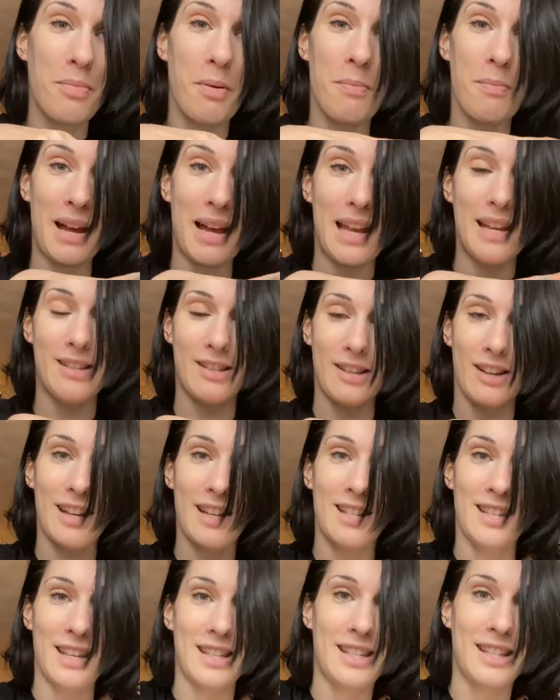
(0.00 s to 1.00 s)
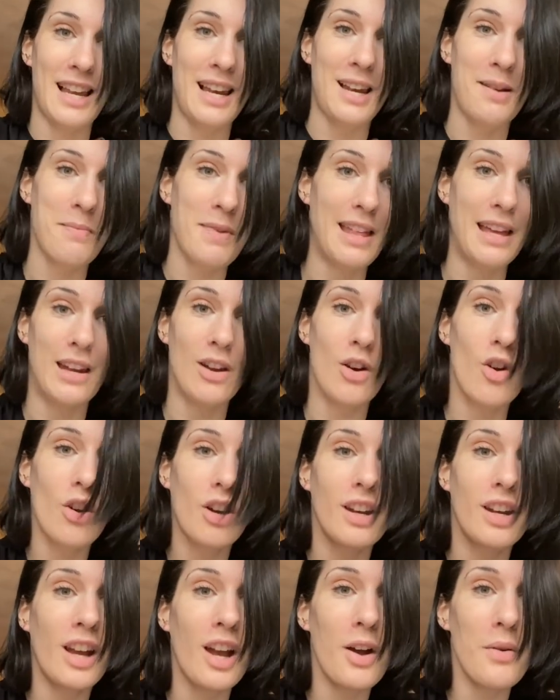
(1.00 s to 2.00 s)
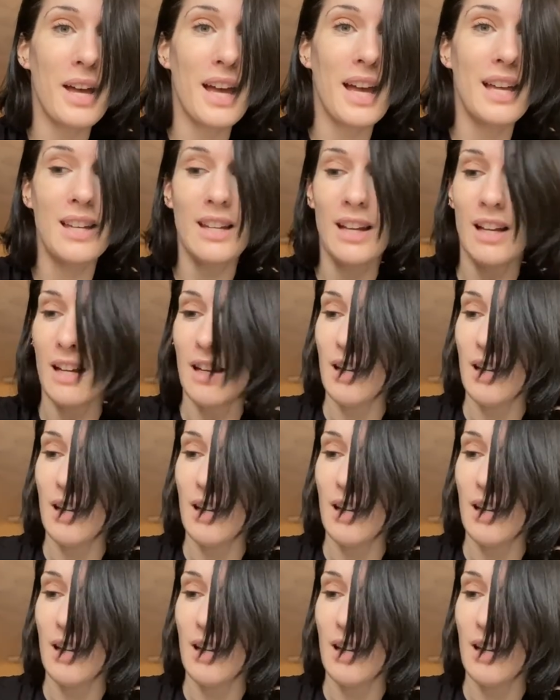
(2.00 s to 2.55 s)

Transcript: but my anxiety is telling me they're not gonna go ahead.